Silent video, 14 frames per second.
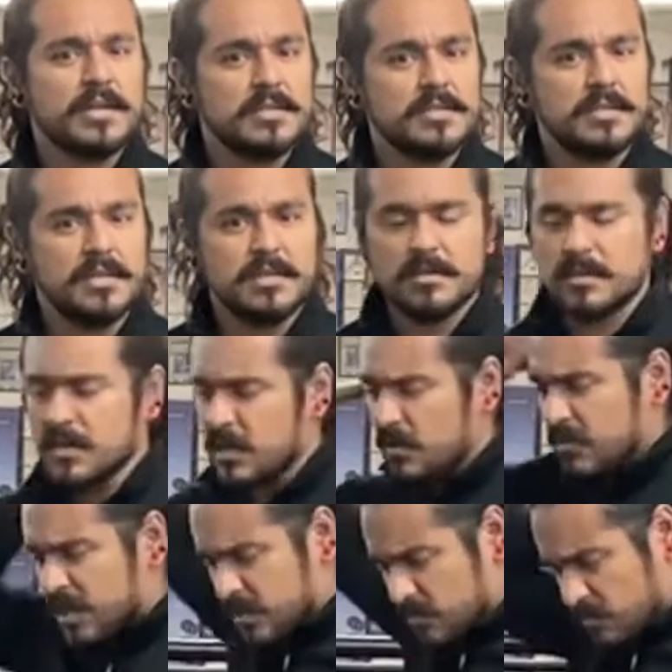and digging,
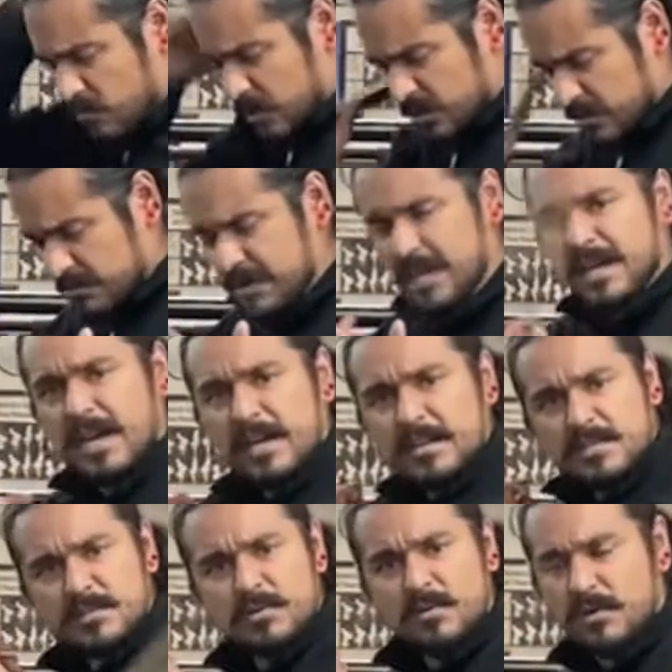okay, what are the
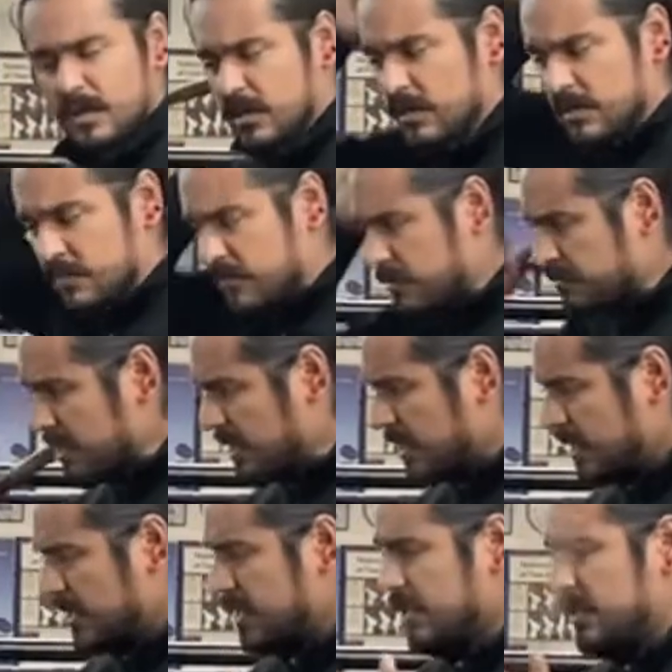mechanics going on for me
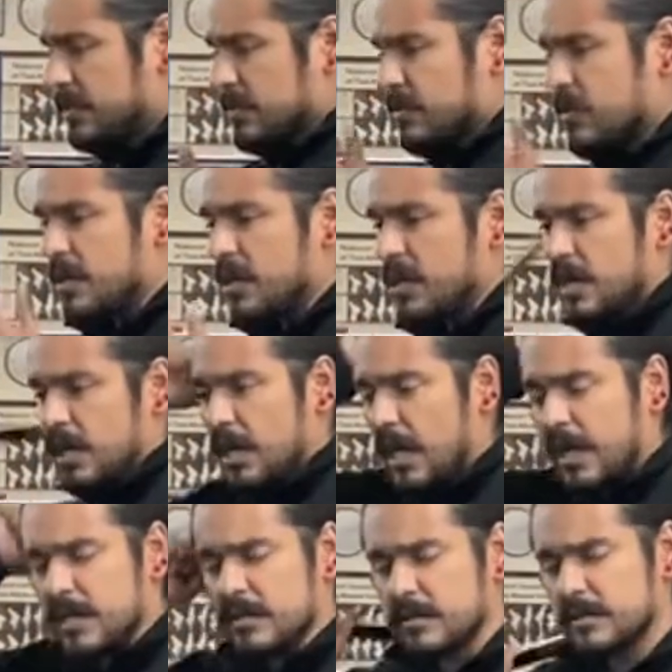here?
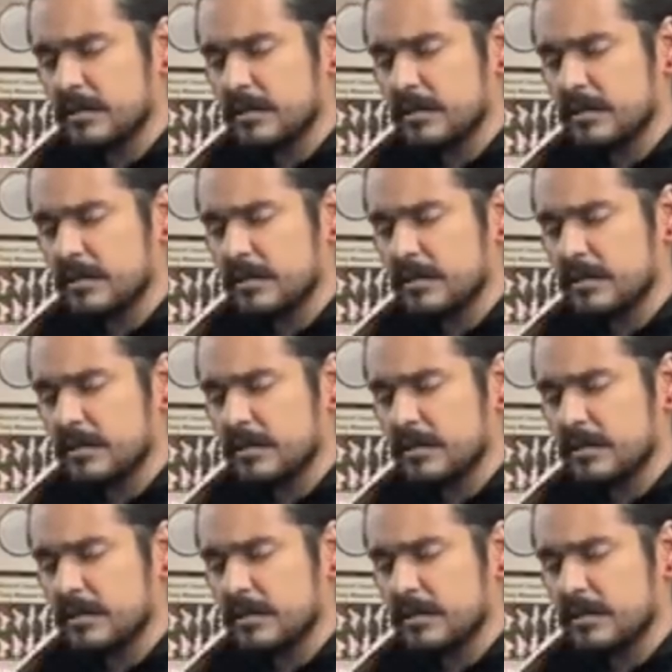And